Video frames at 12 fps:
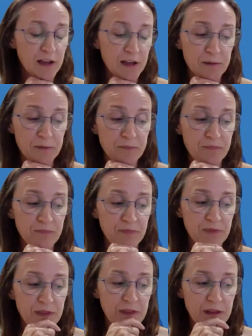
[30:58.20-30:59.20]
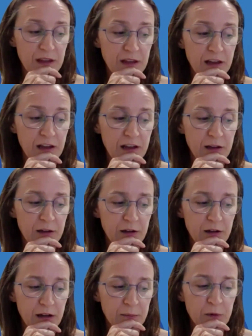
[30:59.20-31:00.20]
Um, and
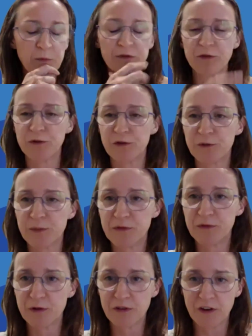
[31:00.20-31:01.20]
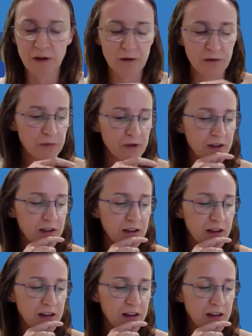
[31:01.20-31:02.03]
I mean, we've talked before, Joe, but